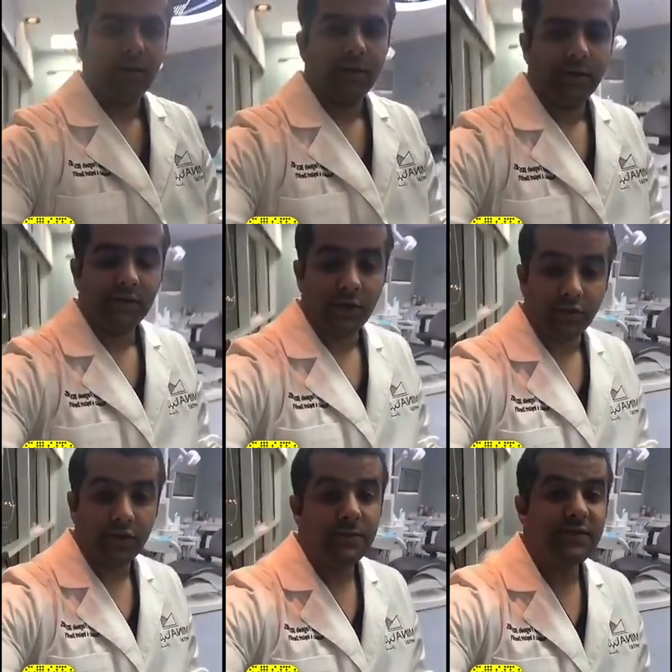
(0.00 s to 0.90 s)
So in
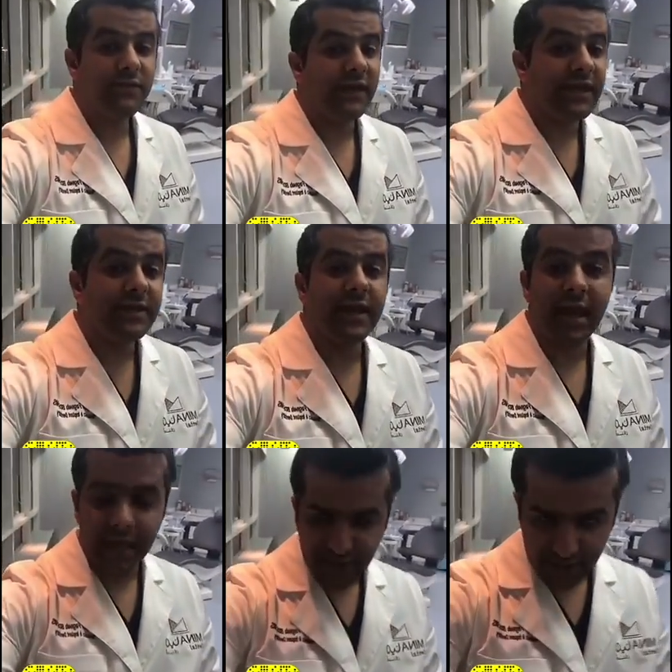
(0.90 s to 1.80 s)
terms of
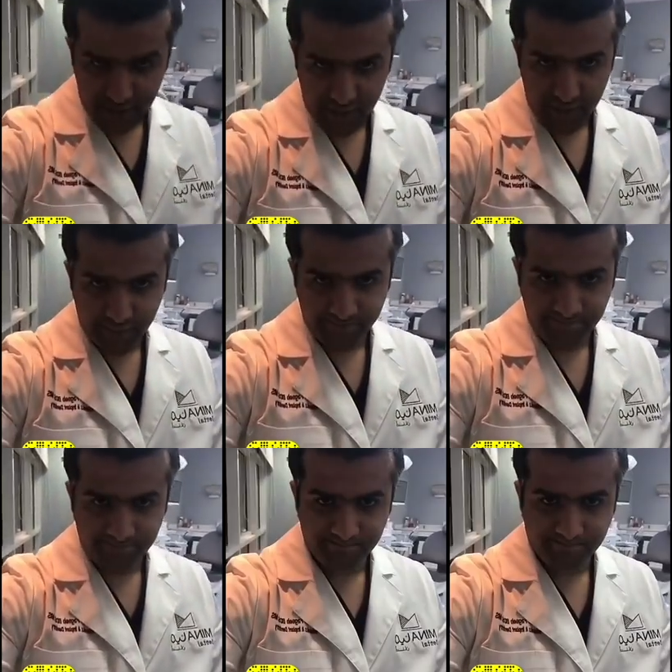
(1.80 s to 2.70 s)
indications,
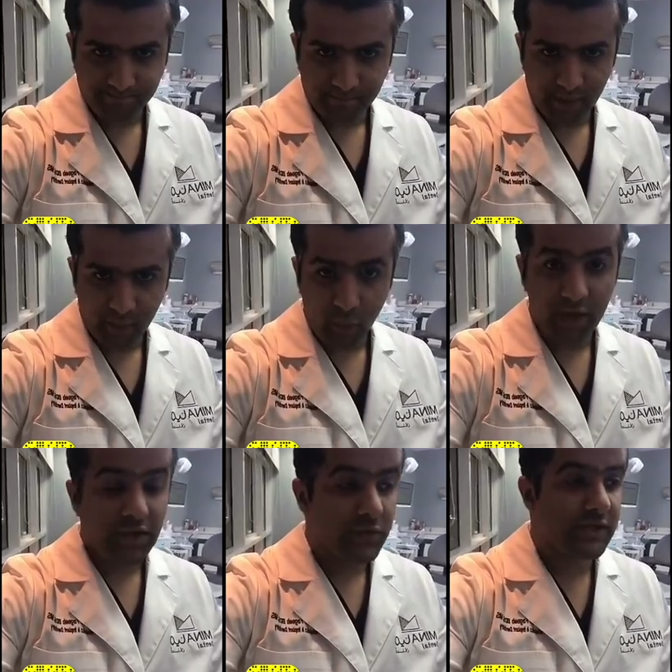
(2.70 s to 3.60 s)
when do
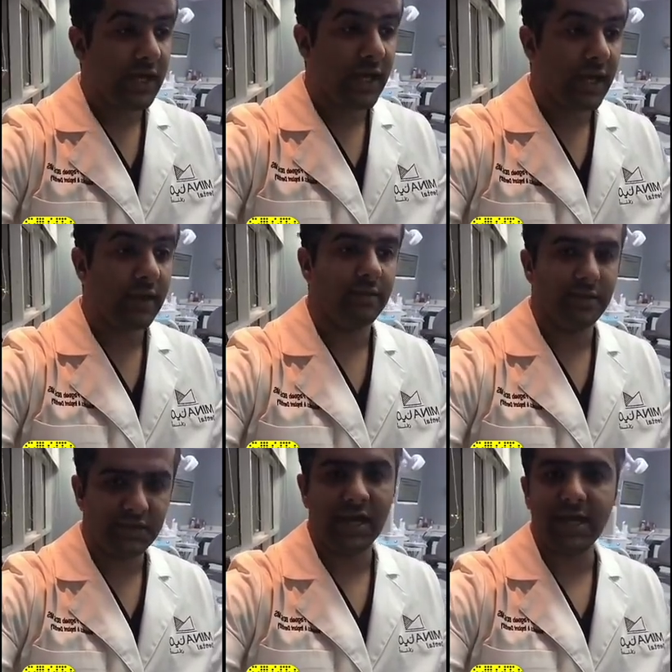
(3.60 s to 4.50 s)
you say this
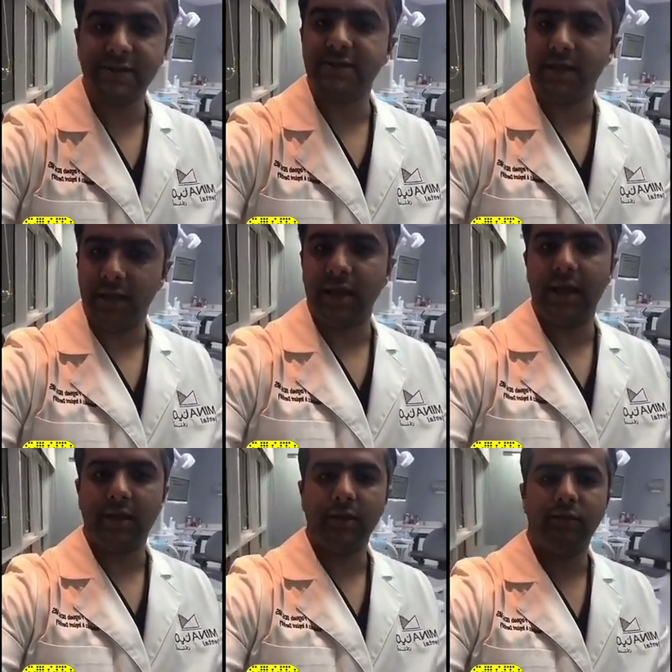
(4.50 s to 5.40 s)
case is
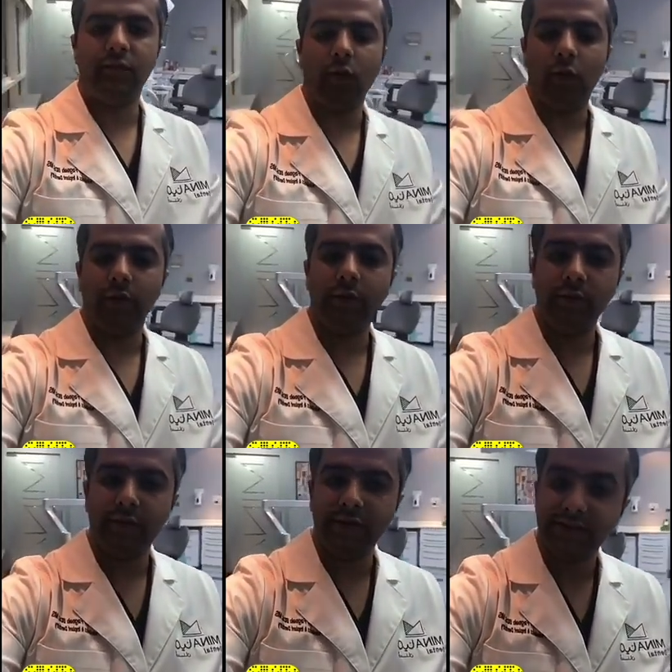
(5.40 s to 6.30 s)
indicated for
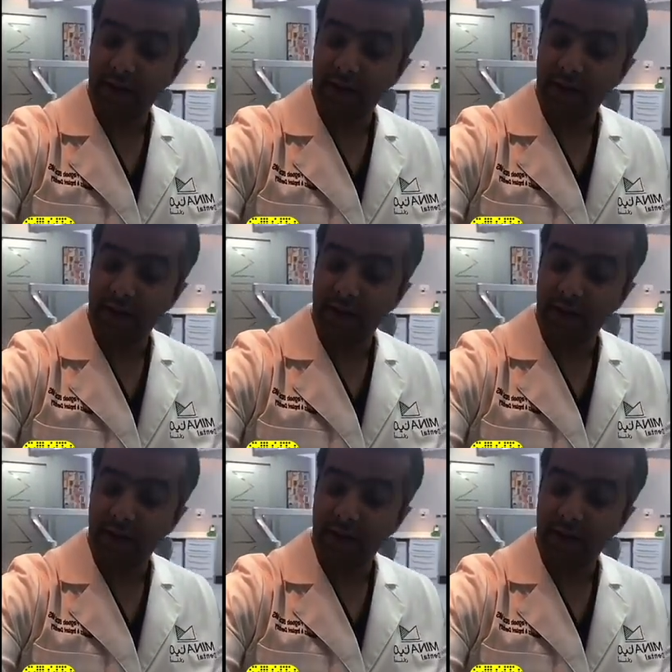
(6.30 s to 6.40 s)
an aesthetic